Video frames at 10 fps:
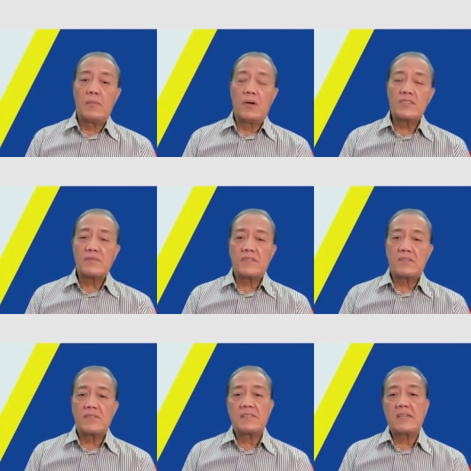most of
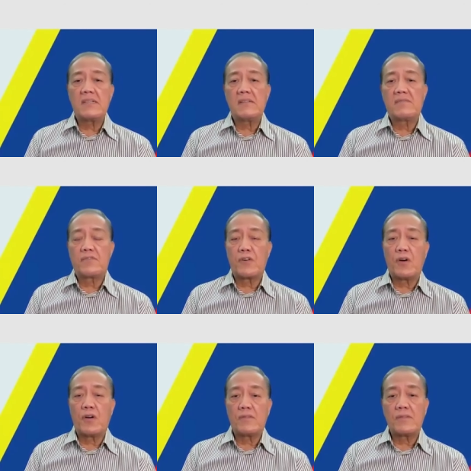the retail
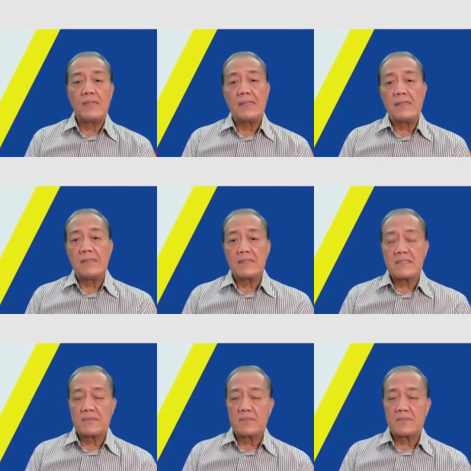fraud really
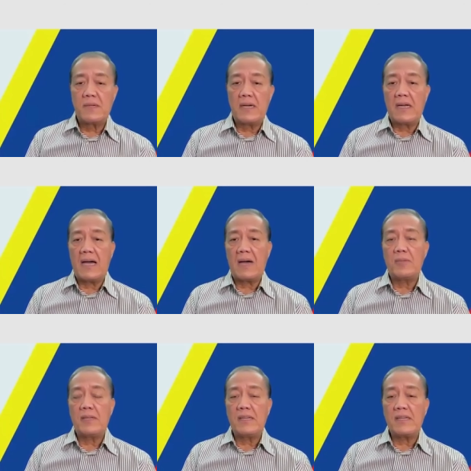that's uh,
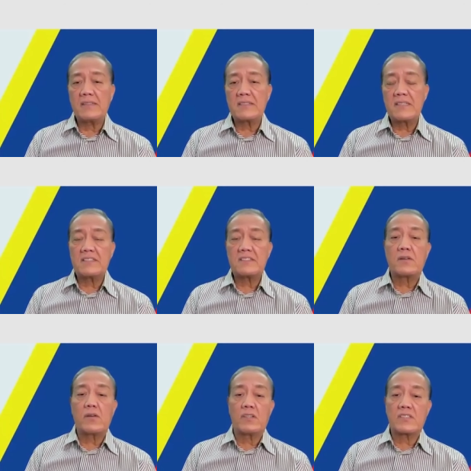happening, it's it's
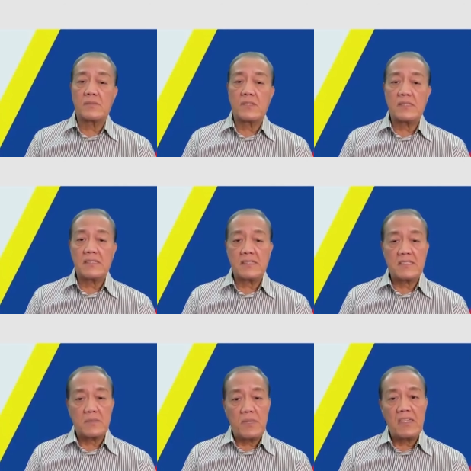the customer that
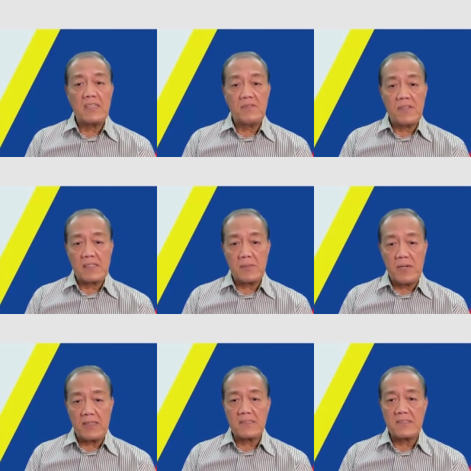is being
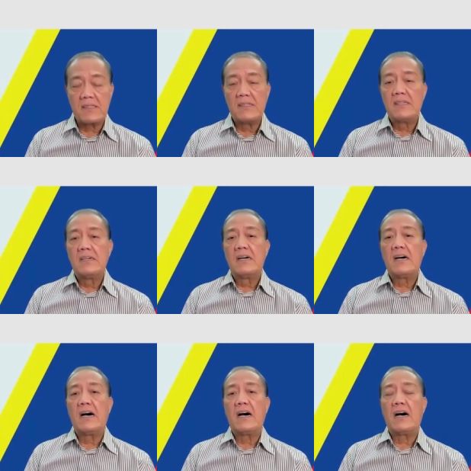victimized.
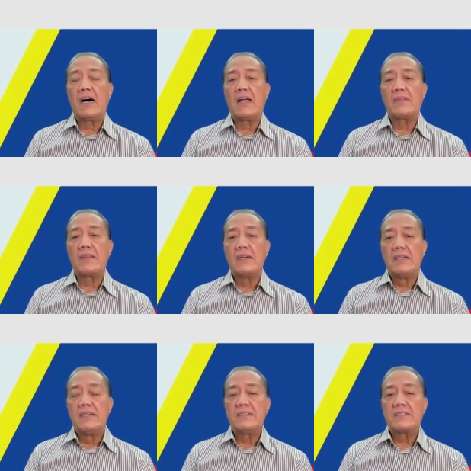Mm-hmm. Uh,
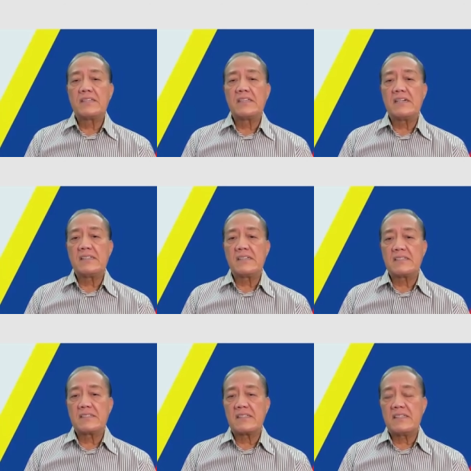you see, the,
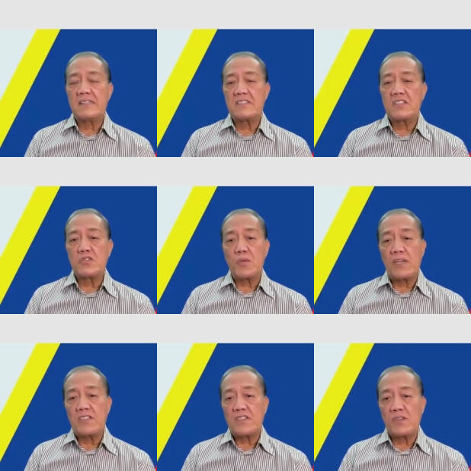the the
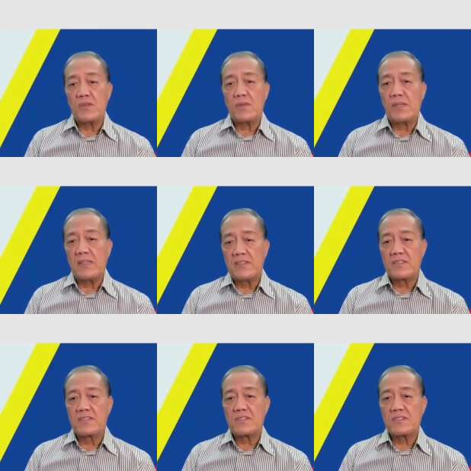situation with
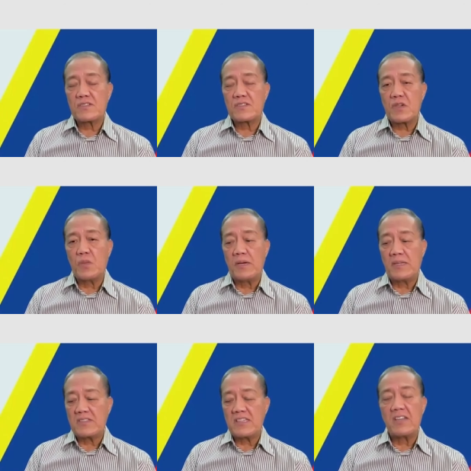so
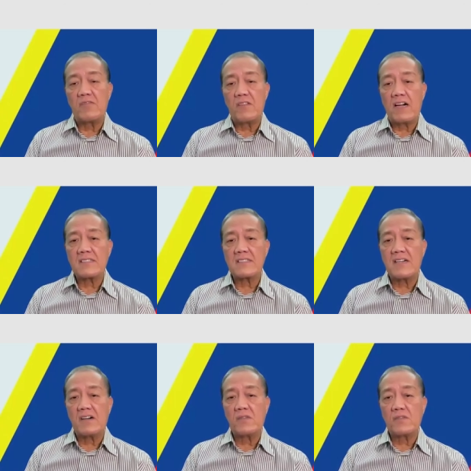much influx
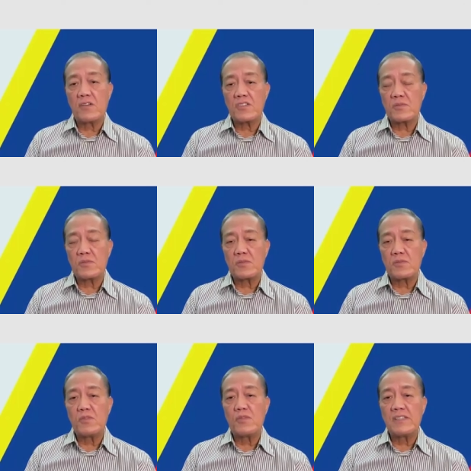now of customer
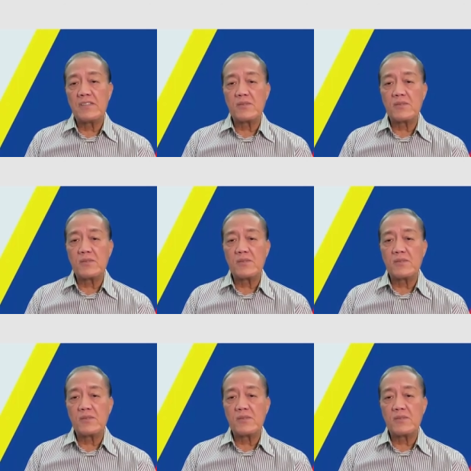moving to